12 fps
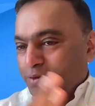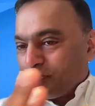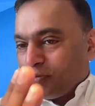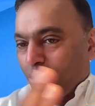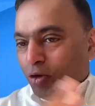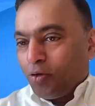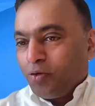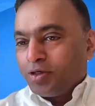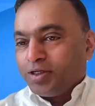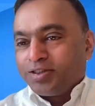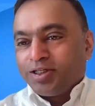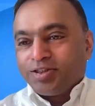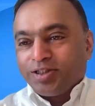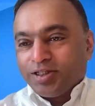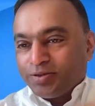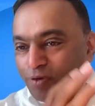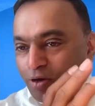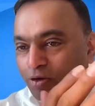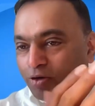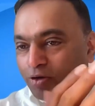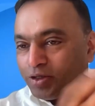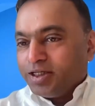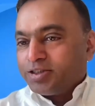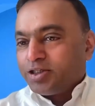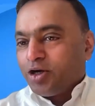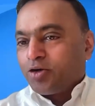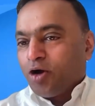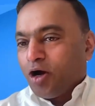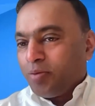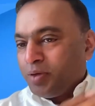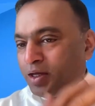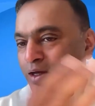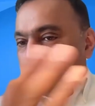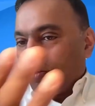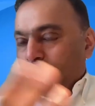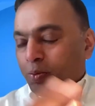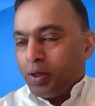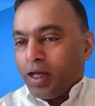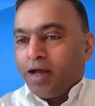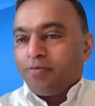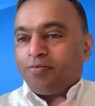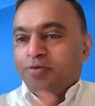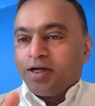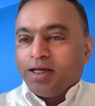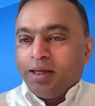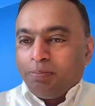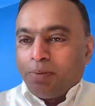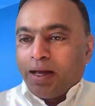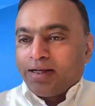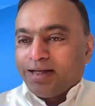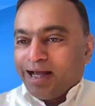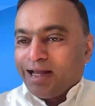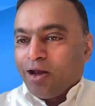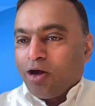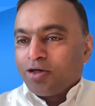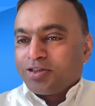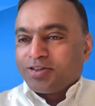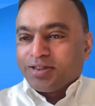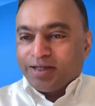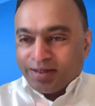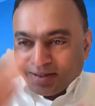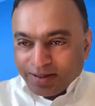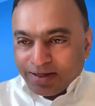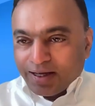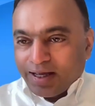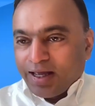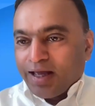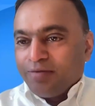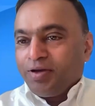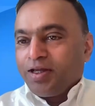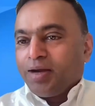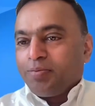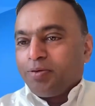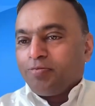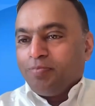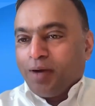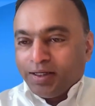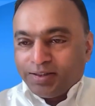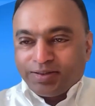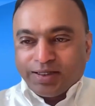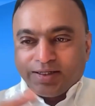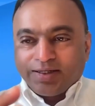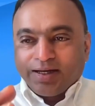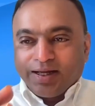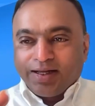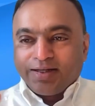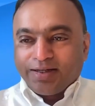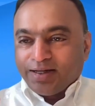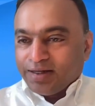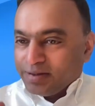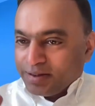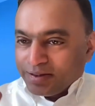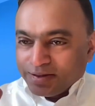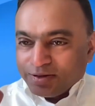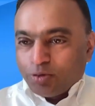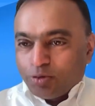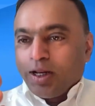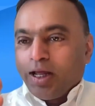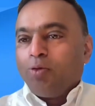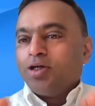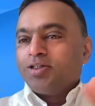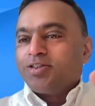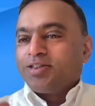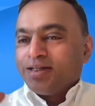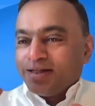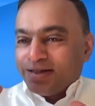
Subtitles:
follow Decisions, follow Tangentia.com. We have impact dialogues every couple of months. And today was,